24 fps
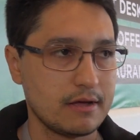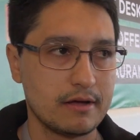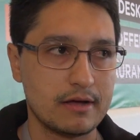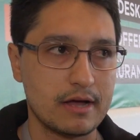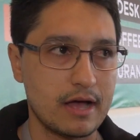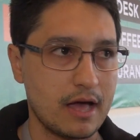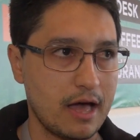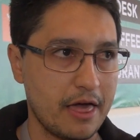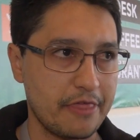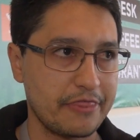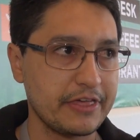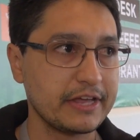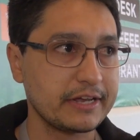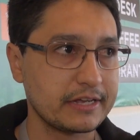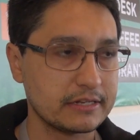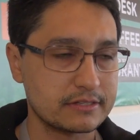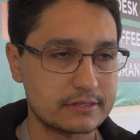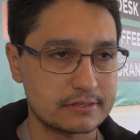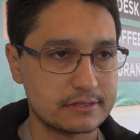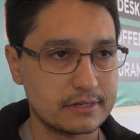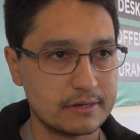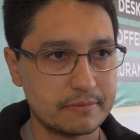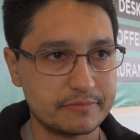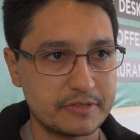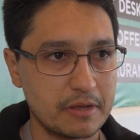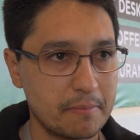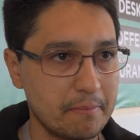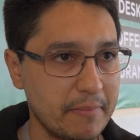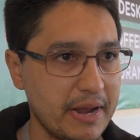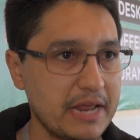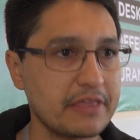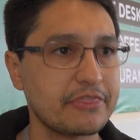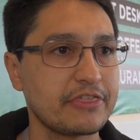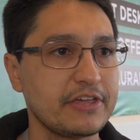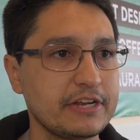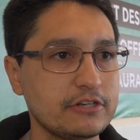Uh, I think it's the, the
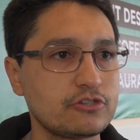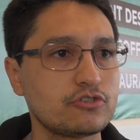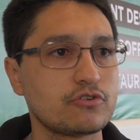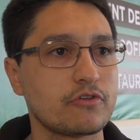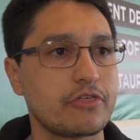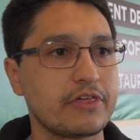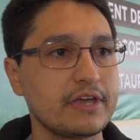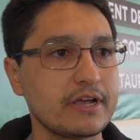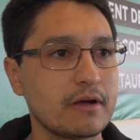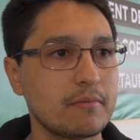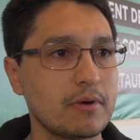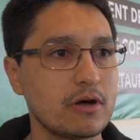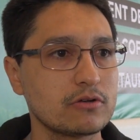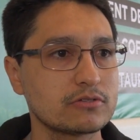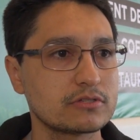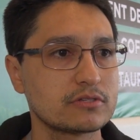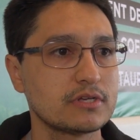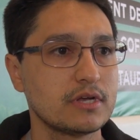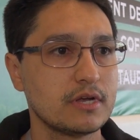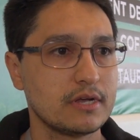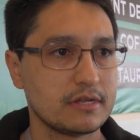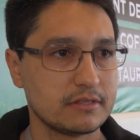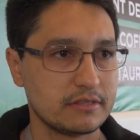main thing to think about,